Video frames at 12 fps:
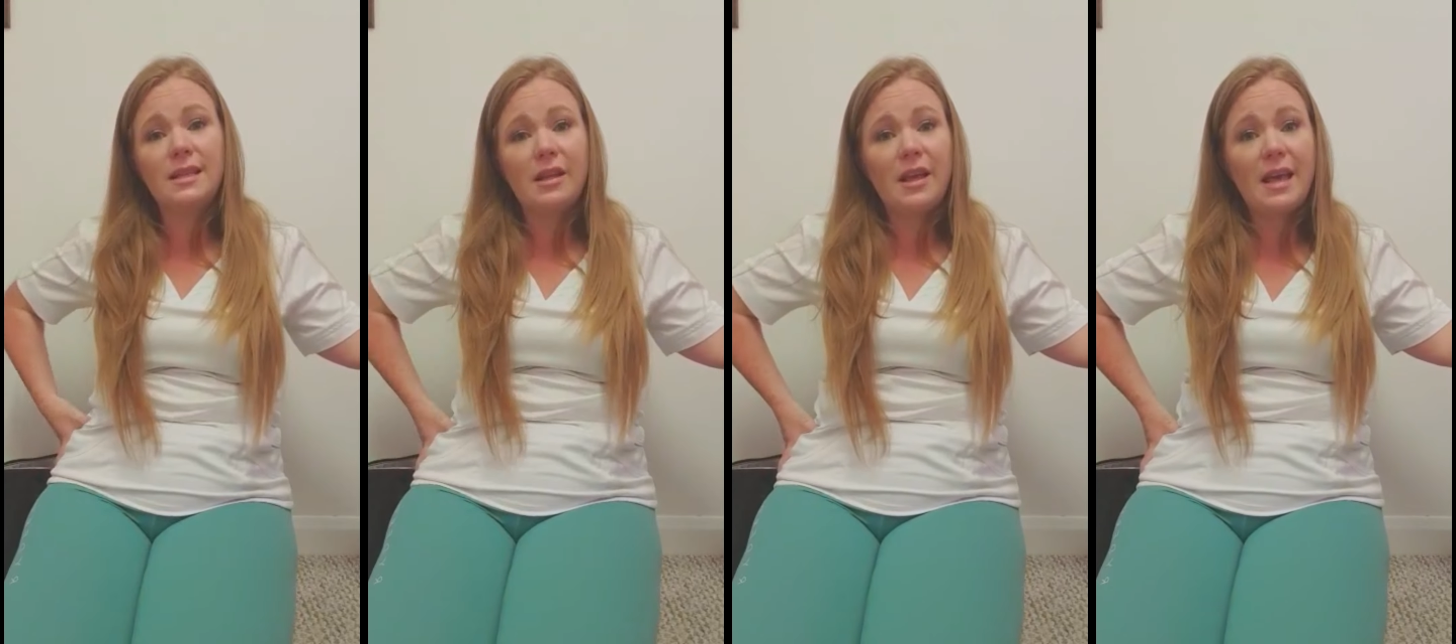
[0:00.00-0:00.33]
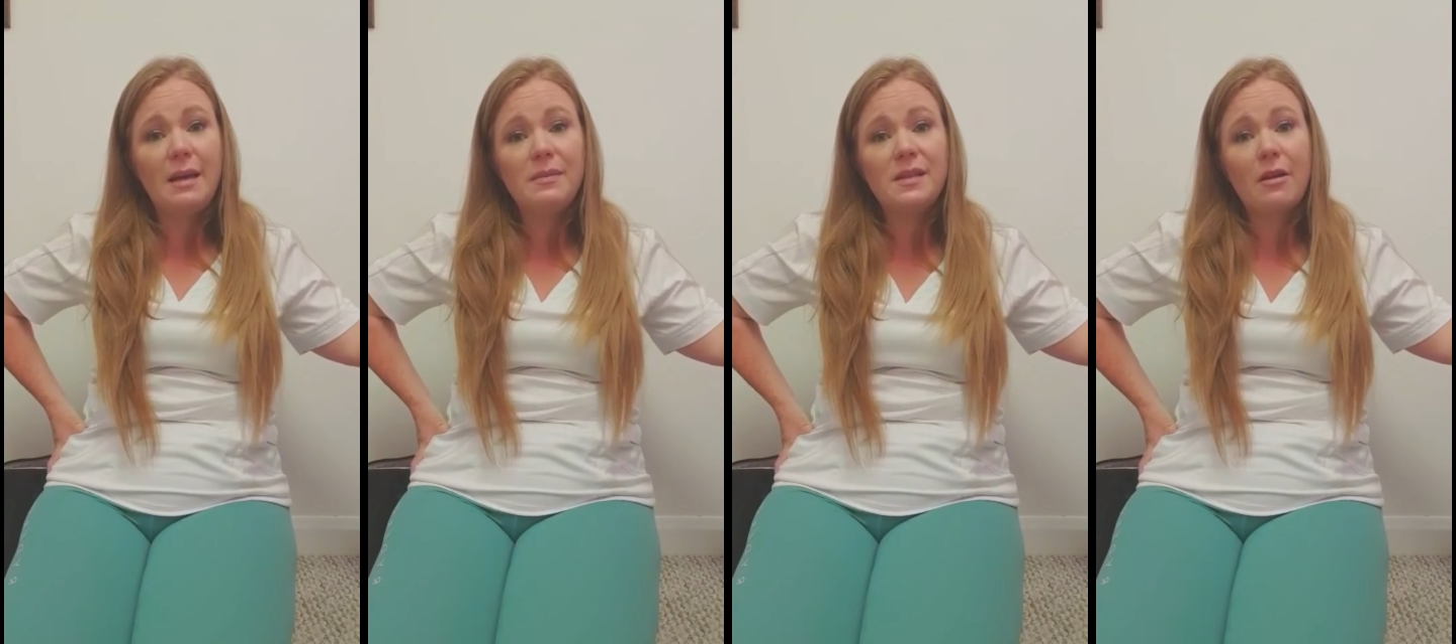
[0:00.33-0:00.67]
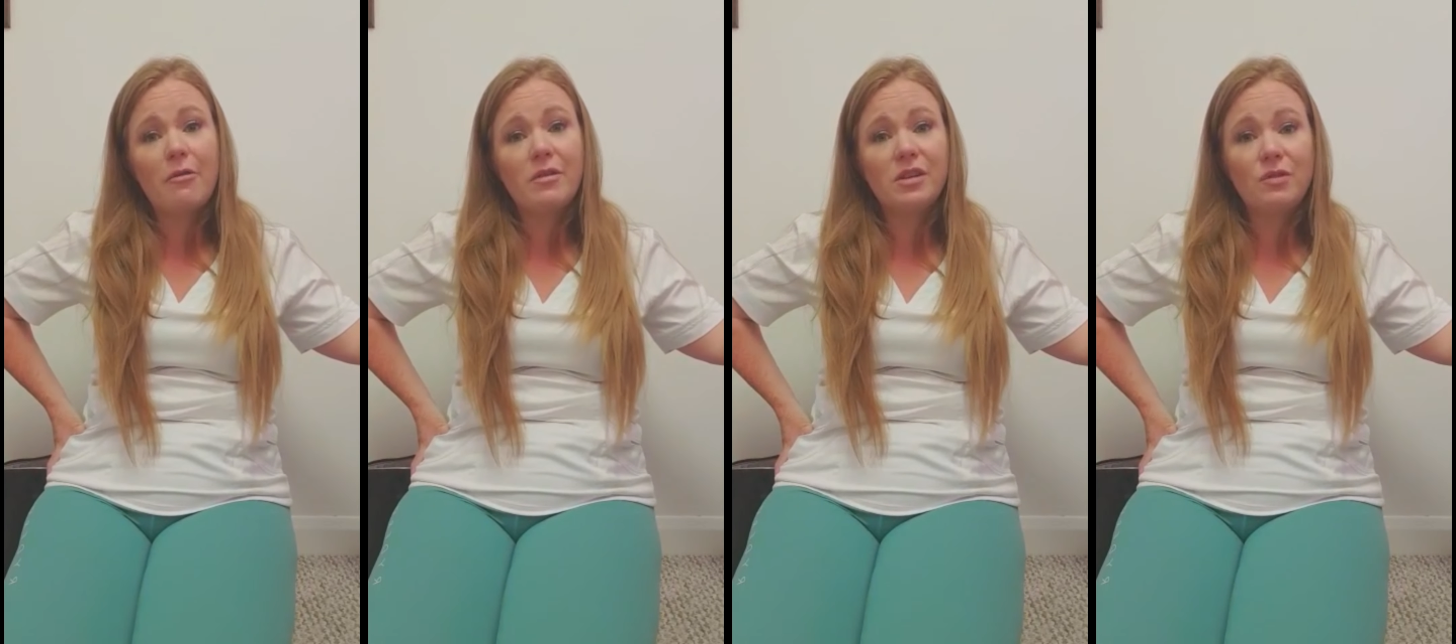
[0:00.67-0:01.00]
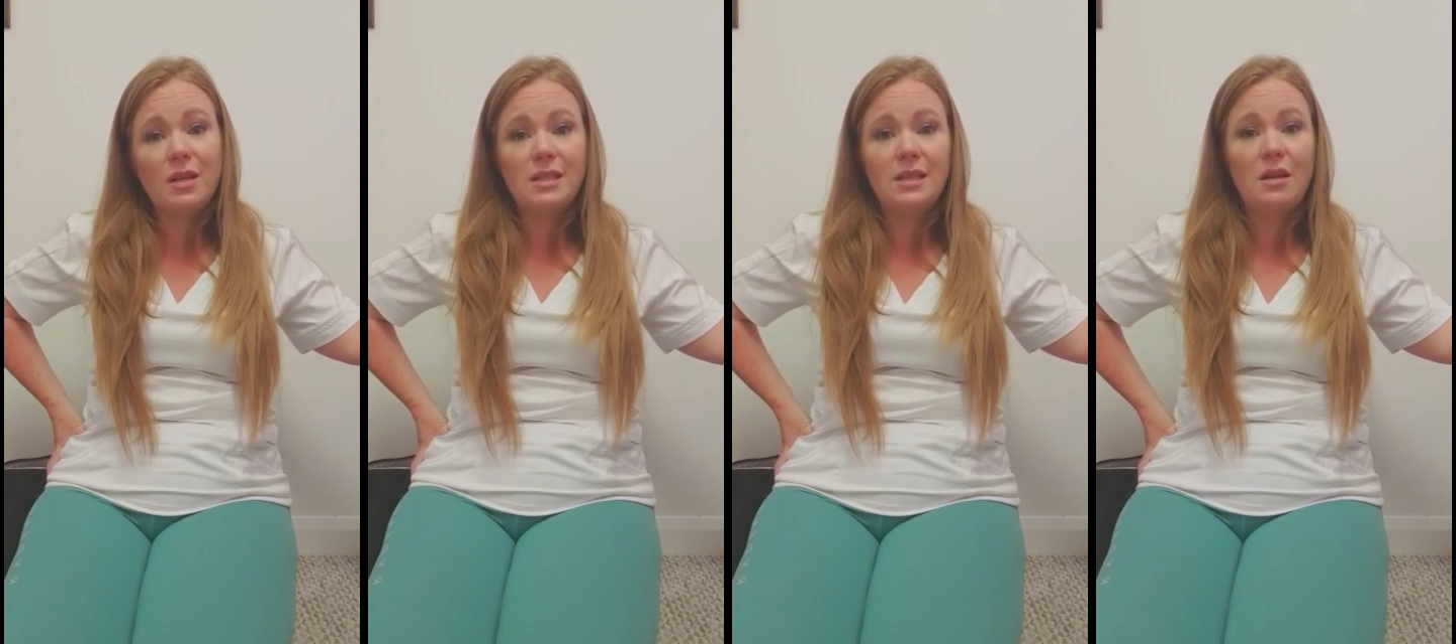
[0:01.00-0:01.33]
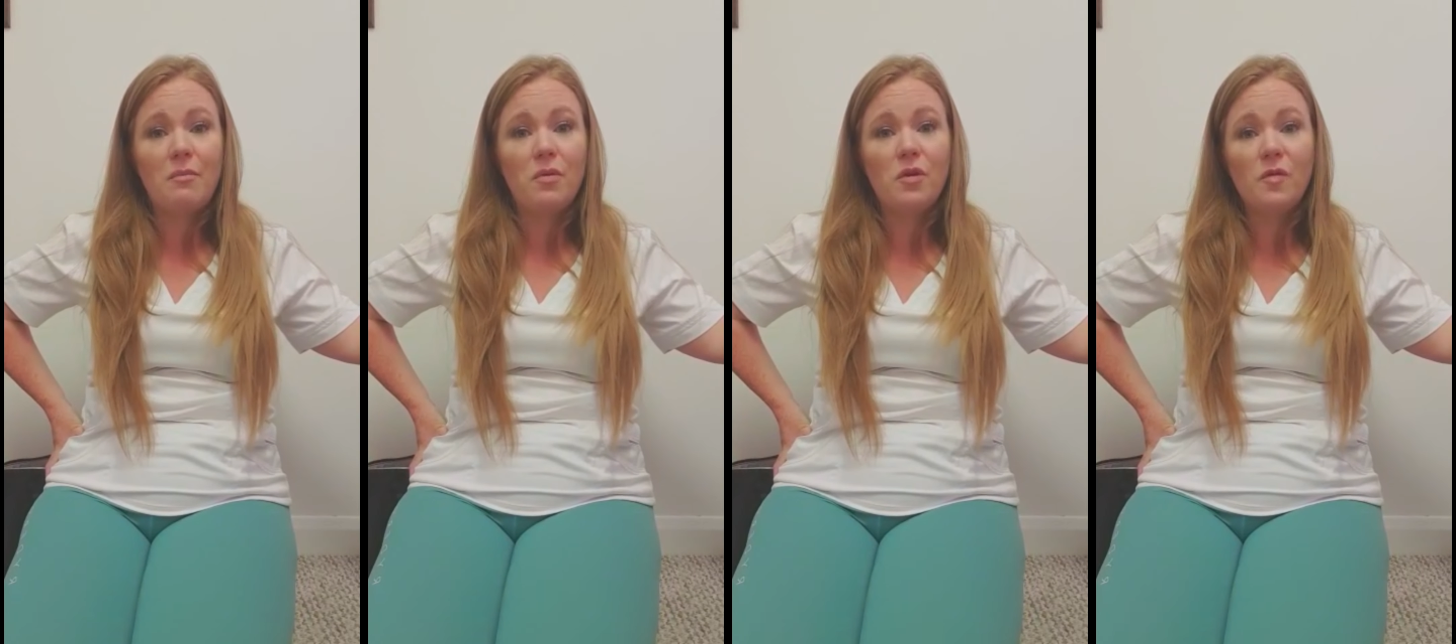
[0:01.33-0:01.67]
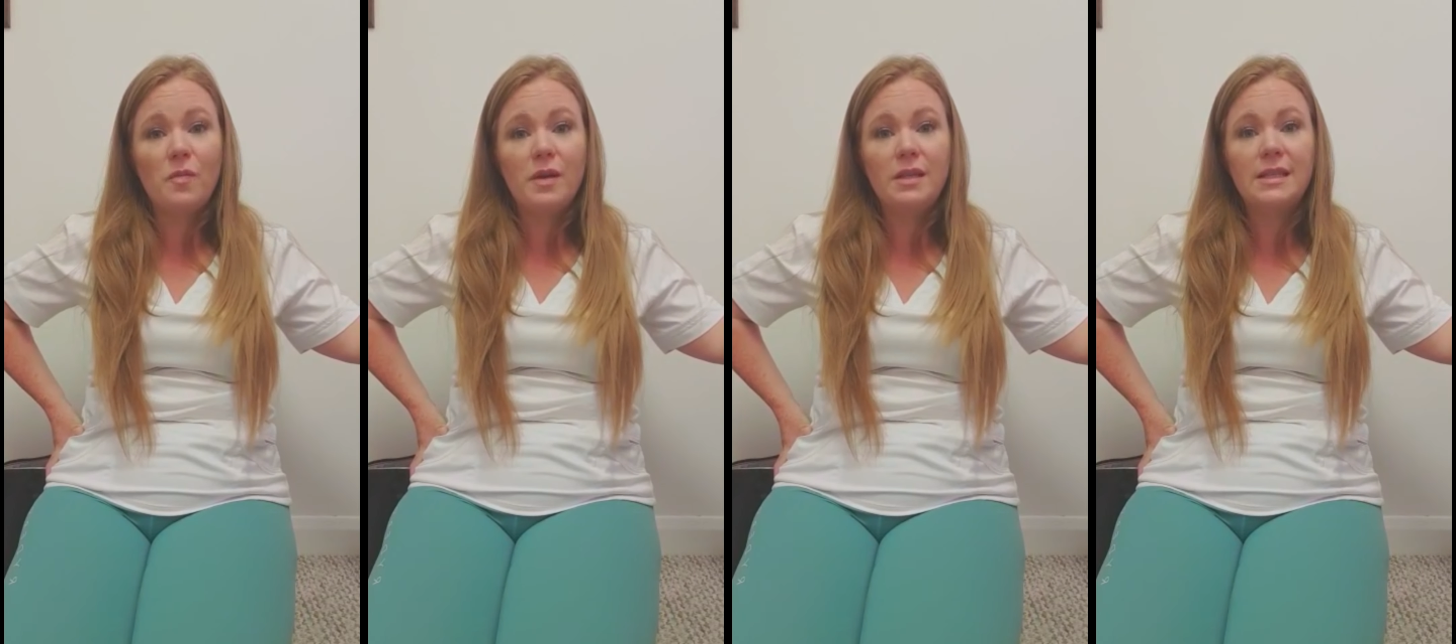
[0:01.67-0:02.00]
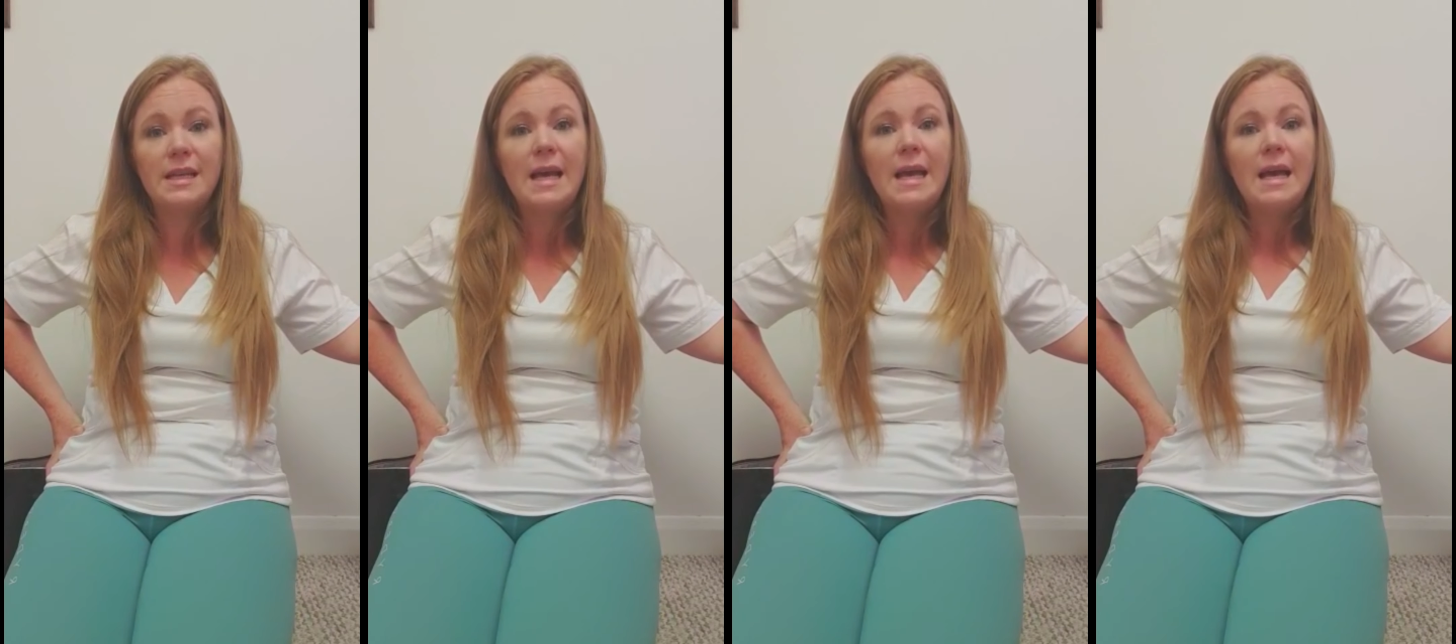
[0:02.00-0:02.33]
in their hips that are restricting their movement.